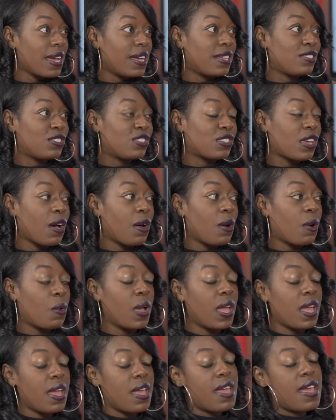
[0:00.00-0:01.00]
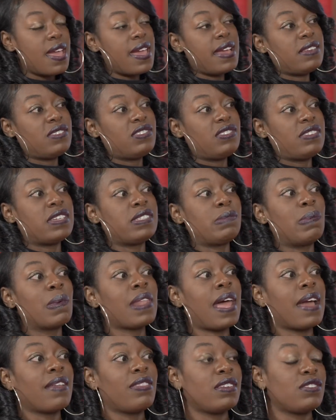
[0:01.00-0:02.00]
And so it's just been
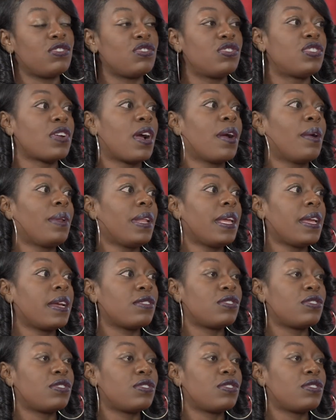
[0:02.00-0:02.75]
like this journey.